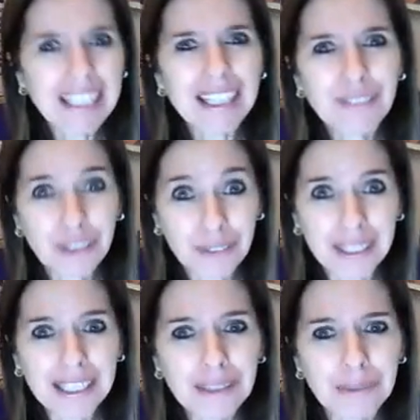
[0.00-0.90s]
If you're
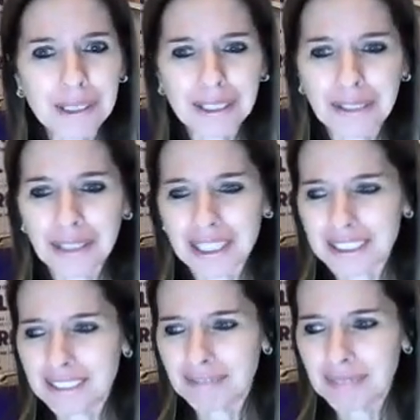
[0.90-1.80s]
ready, we'll go
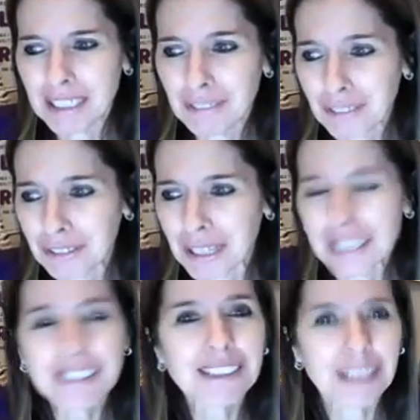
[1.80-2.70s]
on. If you're
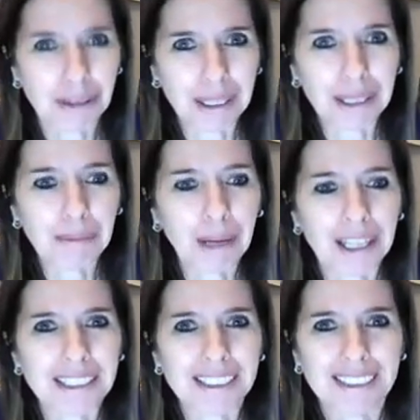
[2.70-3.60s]
not, go ahead and
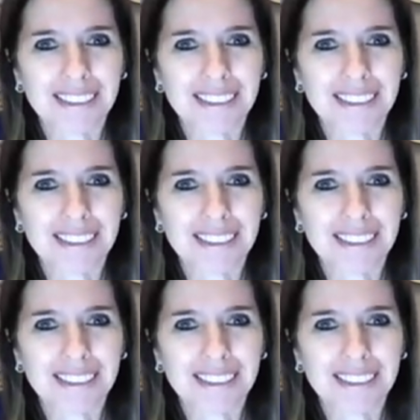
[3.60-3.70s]
pause.